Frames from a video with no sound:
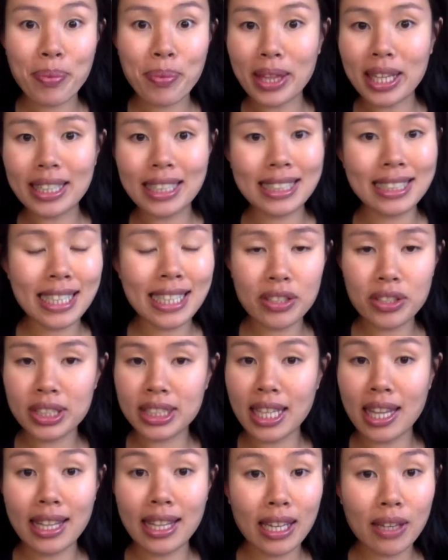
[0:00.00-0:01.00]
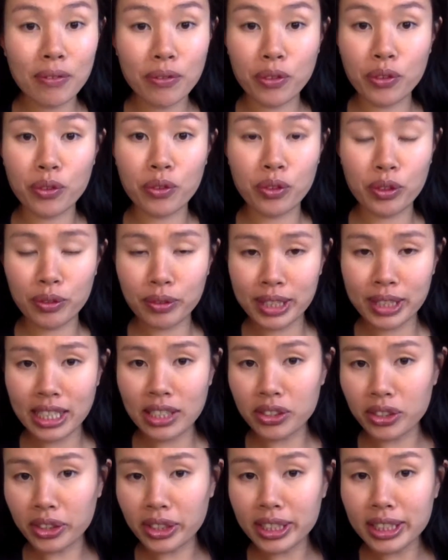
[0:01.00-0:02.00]
let's say you're selling it for $15
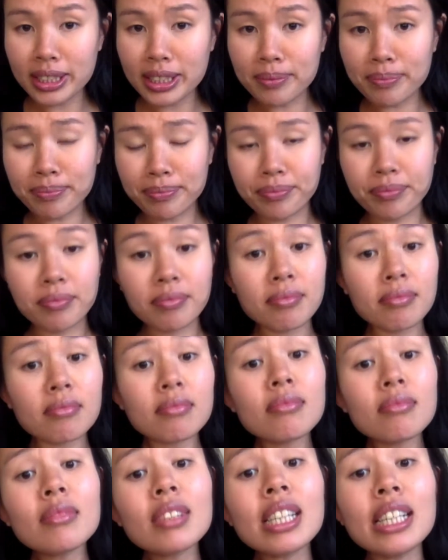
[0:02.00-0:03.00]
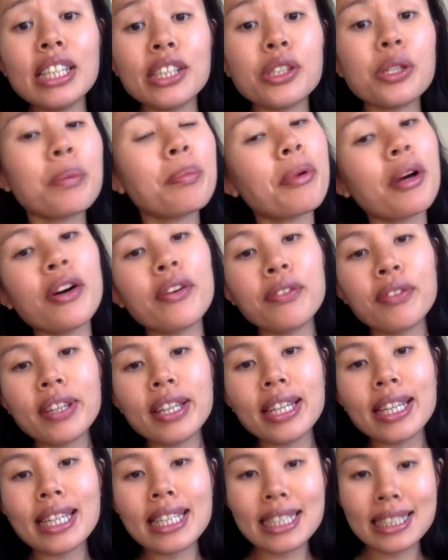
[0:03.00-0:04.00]
and your
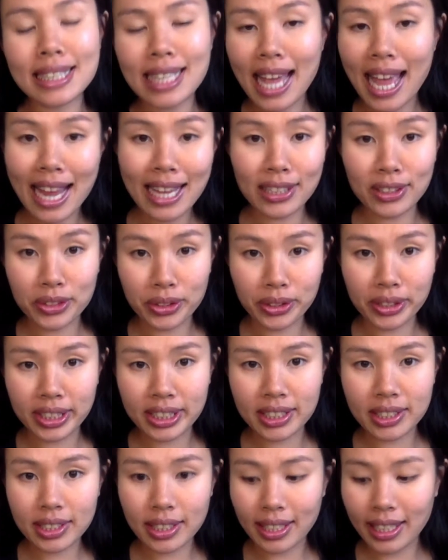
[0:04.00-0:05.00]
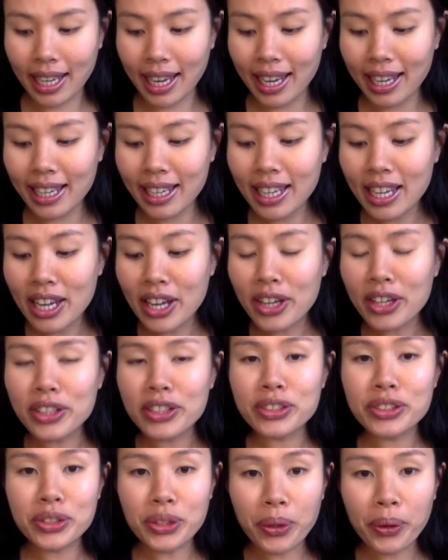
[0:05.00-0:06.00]
profit is $8. Okay,
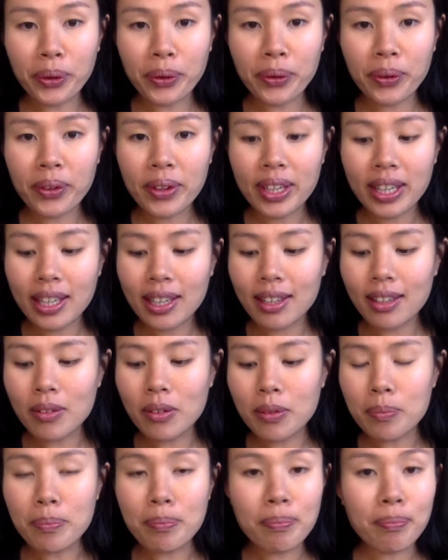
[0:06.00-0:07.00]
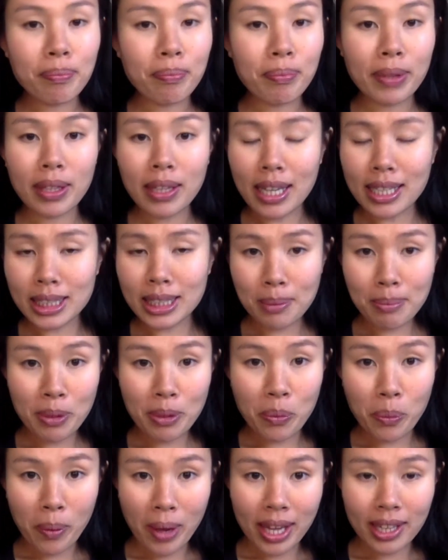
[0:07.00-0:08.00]
so customer
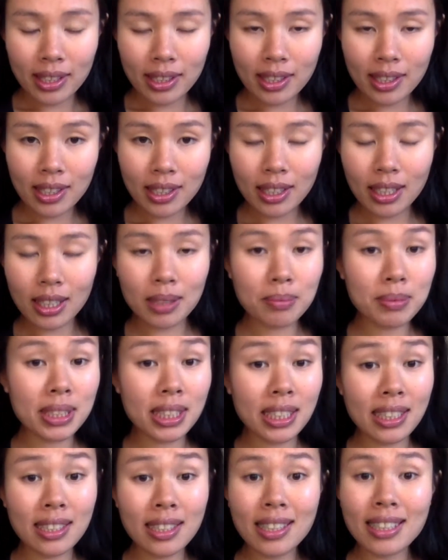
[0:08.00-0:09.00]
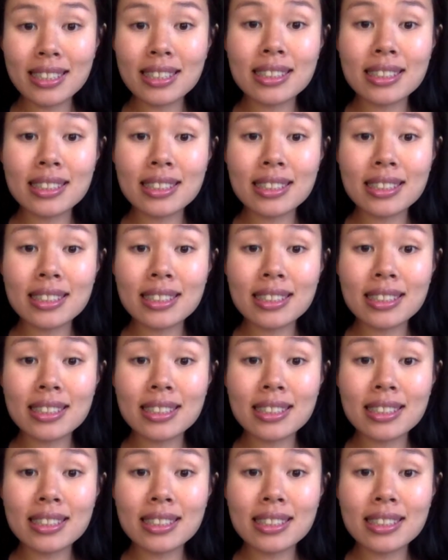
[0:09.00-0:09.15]
1 comes in